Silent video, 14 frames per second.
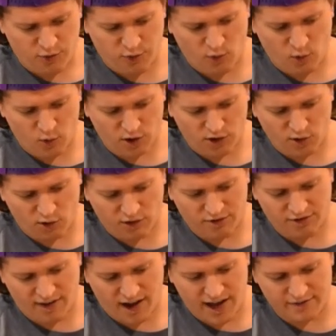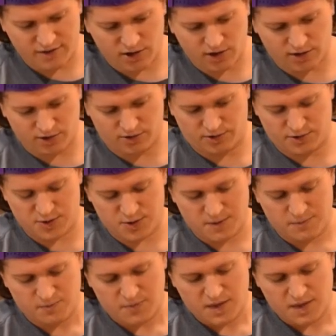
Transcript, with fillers: four or five kernels.